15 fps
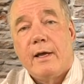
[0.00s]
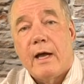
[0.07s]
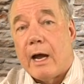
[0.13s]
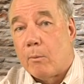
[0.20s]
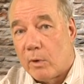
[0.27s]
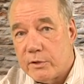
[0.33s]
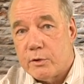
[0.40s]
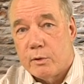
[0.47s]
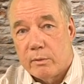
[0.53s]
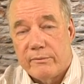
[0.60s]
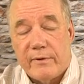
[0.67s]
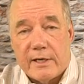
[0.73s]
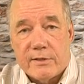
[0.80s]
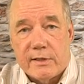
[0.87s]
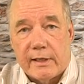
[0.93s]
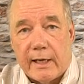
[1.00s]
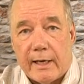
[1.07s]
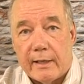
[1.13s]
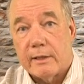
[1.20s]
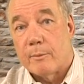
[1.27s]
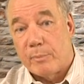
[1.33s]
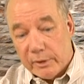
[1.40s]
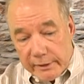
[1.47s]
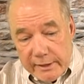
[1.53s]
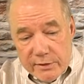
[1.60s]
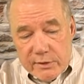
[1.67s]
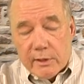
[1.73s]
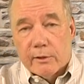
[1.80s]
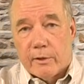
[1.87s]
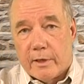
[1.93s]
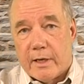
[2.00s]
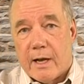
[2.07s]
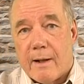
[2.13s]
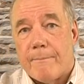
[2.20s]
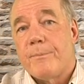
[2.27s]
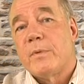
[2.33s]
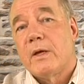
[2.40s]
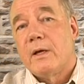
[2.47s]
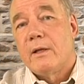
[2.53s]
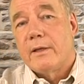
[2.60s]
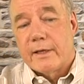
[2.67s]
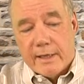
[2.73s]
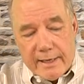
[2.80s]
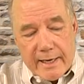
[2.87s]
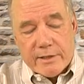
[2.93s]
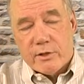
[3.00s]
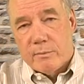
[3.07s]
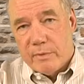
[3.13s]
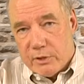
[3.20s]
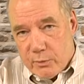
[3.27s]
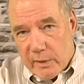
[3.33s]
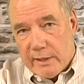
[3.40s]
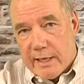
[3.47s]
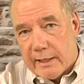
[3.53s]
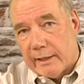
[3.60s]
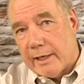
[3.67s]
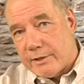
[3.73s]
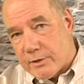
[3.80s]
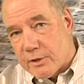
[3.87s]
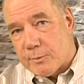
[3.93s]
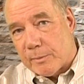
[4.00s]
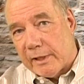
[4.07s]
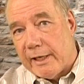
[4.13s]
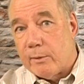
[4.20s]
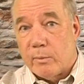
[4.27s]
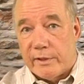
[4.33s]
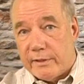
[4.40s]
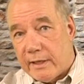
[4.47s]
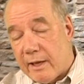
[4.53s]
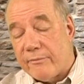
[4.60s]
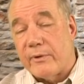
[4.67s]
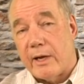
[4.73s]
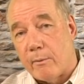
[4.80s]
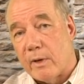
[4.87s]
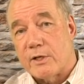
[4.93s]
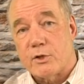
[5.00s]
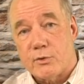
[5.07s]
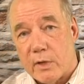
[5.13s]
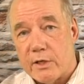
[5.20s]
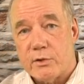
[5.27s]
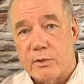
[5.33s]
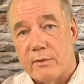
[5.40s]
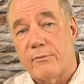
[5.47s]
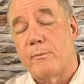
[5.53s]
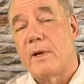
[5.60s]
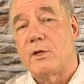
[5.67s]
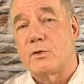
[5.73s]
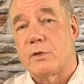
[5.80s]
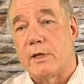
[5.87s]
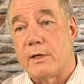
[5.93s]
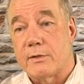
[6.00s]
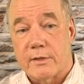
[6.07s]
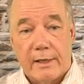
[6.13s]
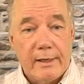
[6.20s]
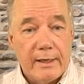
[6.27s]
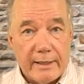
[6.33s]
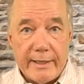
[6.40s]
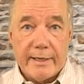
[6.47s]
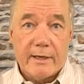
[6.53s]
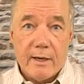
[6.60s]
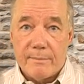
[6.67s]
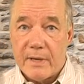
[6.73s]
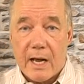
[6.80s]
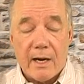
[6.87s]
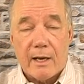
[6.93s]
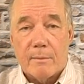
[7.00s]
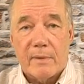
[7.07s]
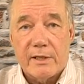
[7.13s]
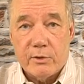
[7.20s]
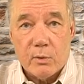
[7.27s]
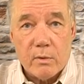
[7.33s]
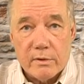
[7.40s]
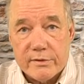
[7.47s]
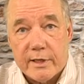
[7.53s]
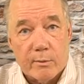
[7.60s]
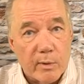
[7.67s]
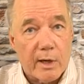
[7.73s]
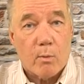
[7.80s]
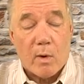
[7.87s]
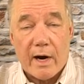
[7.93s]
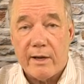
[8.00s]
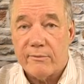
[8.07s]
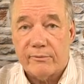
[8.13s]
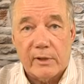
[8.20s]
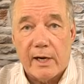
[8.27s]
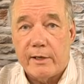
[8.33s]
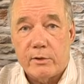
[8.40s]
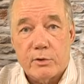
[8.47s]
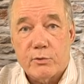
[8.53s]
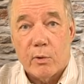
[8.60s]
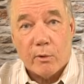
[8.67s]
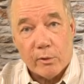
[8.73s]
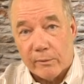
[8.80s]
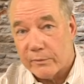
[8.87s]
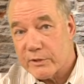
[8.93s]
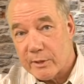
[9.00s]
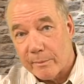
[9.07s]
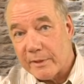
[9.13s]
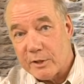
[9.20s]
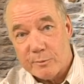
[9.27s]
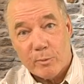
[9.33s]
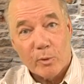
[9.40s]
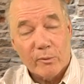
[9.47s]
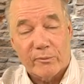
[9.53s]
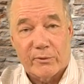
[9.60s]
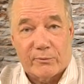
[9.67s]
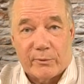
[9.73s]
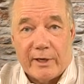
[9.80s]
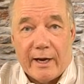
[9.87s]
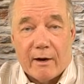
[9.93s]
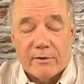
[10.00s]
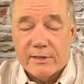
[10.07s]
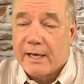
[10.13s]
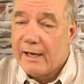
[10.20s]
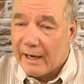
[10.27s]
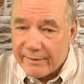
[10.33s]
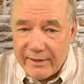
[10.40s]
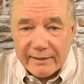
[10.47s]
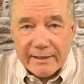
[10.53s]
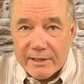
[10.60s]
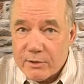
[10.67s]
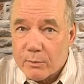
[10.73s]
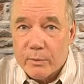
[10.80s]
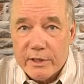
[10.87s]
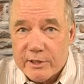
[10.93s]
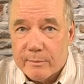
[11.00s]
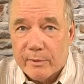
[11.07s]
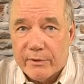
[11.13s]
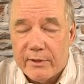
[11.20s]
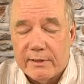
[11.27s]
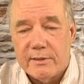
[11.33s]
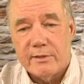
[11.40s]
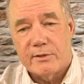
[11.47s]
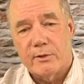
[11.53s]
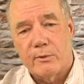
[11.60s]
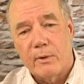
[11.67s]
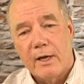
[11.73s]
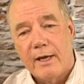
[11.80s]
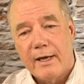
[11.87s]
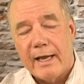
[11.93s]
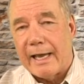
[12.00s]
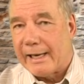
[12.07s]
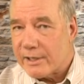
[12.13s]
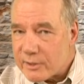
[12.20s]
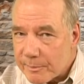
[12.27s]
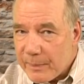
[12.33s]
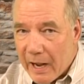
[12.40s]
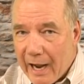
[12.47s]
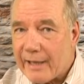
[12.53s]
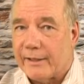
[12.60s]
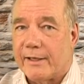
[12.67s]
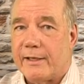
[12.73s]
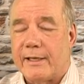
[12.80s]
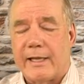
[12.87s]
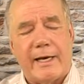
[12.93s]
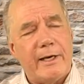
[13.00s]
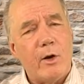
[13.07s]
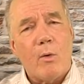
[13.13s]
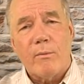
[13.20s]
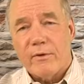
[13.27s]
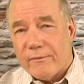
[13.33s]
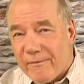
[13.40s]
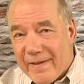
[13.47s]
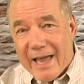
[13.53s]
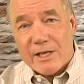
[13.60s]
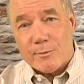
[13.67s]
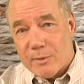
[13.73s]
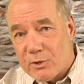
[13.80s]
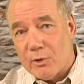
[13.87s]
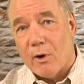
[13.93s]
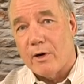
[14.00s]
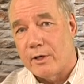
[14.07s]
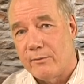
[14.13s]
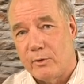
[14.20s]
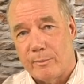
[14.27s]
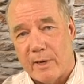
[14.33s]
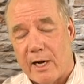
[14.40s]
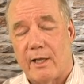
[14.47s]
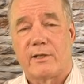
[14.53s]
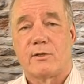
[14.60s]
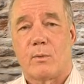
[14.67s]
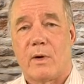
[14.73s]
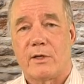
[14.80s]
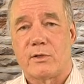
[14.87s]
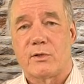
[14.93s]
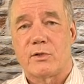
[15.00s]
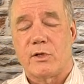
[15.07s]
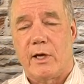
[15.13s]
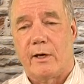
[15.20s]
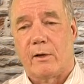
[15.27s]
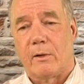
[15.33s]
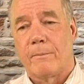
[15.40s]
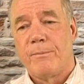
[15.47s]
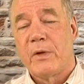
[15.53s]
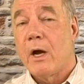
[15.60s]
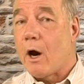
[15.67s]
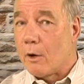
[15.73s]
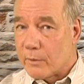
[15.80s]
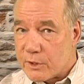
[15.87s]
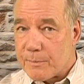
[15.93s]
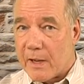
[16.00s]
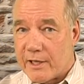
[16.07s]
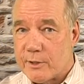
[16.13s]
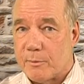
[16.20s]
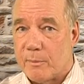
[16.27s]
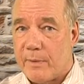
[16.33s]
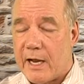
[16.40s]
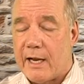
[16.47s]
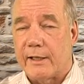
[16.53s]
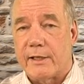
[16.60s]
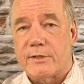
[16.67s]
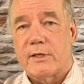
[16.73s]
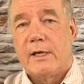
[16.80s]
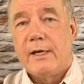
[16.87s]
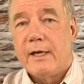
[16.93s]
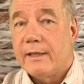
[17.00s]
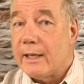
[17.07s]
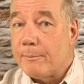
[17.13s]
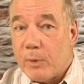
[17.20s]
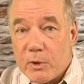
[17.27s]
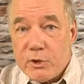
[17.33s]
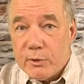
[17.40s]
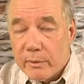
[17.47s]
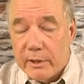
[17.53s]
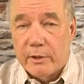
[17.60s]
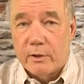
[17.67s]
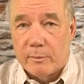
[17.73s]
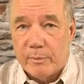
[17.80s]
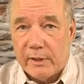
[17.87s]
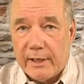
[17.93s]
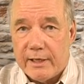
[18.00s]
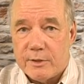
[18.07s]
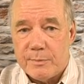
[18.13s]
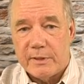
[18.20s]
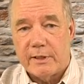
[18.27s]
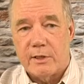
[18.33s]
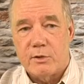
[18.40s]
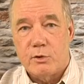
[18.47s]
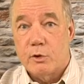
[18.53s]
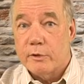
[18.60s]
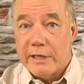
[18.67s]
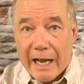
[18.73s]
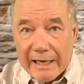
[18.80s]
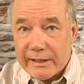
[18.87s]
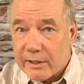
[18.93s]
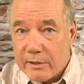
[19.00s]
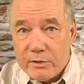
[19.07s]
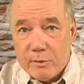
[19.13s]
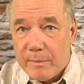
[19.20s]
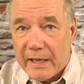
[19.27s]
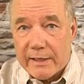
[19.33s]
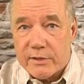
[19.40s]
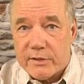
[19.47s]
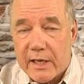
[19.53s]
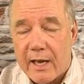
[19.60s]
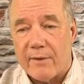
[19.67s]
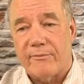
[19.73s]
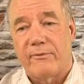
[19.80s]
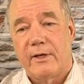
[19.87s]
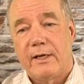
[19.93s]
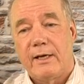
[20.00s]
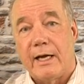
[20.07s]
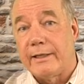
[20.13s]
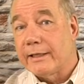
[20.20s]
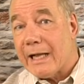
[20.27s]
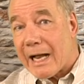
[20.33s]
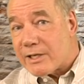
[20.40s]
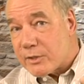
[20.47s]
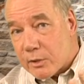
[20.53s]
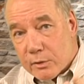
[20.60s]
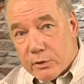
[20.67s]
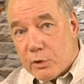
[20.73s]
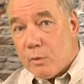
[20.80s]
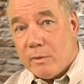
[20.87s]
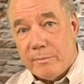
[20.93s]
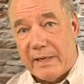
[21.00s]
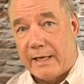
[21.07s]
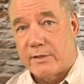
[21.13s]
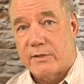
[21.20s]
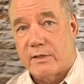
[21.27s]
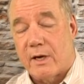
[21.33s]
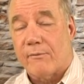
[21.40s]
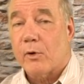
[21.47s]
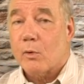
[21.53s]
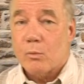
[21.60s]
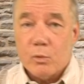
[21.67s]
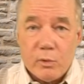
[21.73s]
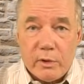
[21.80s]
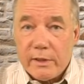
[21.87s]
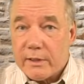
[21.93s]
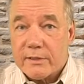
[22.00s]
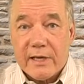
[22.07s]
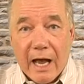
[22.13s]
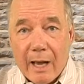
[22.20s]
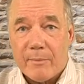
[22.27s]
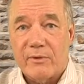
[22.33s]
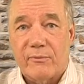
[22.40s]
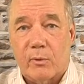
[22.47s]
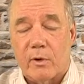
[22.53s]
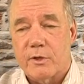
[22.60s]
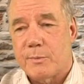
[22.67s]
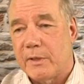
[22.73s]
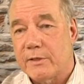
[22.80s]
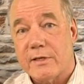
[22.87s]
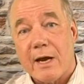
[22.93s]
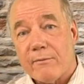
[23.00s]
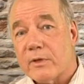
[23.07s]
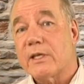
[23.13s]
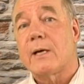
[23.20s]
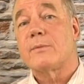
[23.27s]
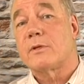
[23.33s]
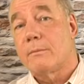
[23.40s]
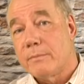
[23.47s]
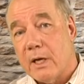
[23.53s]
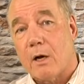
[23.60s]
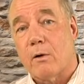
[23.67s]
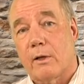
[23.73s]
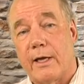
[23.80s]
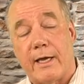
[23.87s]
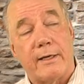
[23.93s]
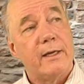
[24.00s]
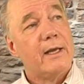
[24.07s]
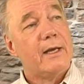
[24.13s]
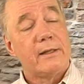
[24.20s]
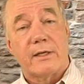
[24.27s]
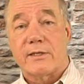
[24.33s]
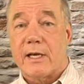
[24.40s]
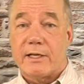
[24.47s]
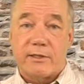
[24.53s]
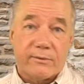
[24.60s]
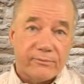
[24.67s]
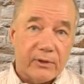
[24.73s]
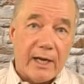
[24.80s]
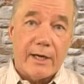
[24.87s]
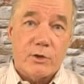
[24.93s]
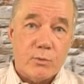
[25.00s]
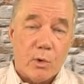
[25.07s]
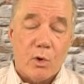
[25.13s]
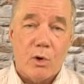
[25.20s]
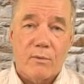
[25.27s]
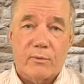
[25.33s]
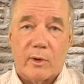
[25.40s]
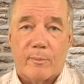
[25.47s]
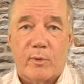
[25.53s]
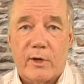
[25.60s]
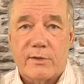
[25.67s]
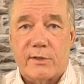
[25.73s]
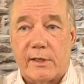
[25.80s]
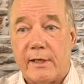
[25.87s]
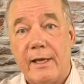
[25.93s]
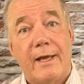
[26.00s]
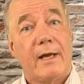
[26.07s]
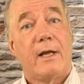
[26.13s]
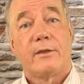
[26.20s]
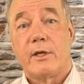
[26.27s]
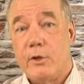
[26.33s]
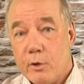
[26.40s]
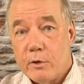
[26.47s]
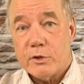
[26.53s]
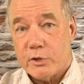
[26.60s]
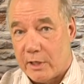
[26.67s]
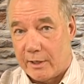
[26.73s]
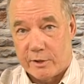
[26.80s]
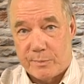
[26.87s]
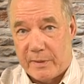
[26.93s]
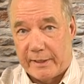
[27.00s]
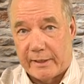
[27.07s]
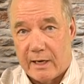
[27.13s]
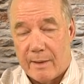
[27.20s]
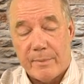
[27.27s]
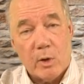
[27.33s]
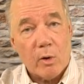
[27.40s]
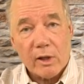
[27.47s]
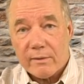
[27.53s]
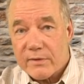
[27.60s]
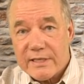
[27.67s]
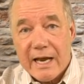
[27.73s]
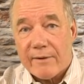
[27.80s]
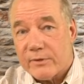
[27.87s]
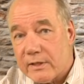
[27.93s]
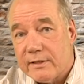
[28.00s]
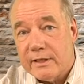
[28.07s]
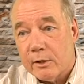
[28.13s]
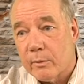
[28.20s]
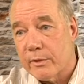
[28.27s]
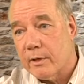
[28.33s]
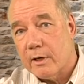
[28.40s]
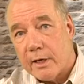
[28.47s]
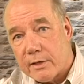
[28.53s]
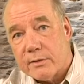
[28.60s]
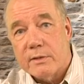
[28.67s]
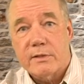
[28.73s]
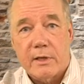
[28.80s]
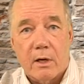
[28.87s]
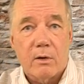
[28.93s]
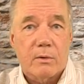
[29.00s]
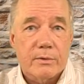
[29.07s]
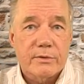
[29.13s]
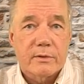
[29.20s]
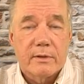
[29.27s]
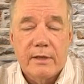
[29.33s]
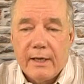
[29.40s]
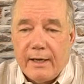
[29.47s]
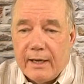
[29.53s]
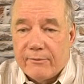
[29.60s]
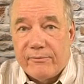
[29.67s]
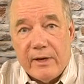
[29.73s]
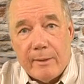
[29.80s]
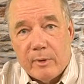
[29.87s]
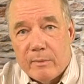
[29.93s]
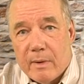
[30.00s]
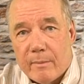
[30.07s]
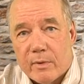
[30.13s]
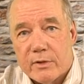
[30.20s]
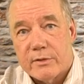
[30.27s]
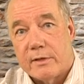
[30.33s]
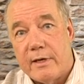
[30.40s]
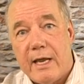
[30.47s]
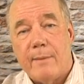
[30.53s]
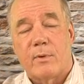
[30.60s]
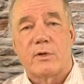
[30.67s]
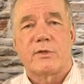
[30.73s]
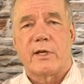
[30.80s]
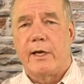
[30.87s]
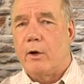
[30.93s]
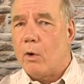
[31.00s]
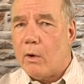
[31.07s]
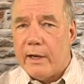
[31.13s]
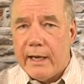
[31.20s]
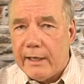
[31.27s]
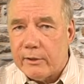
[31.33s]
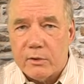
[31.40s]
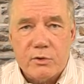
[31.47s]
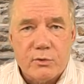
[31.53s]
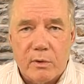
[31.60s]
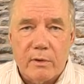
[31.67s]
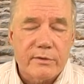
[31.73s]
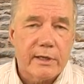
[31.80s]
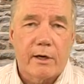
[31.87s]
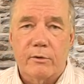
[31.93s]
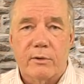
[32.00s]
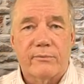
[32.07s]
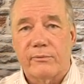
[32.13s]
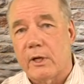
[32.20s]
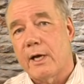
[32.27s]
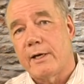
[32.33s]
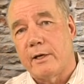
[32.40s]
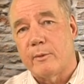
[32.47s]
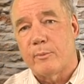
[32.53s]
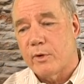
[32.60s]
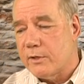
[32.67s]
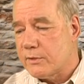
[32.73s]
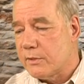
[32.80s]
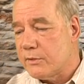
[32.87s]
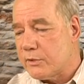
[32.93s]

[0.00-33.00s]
I want you to investigate it. The police can look up the connection between that license plate and what the F A A registration information is, and then come knock on my door and say, Rick, why are you flying your drone over somebody's pool for three hours? I think that's a reasonable thing to do. And as a pilot, and I know the vast majority of you pilots that watch this channel are responsible pilots, that puts you in a good place because you're not gonna do bad stuff. And the guys that are doing bad stuff are ruining this hobby for us, because every time some knucklehead decides to fly a drone over a prison, the news channels pick it up, and all of us have to deal with our cousins and uncles and, and family members and neighbors saying, oh, I hate those drones. I heard they're flying into prison.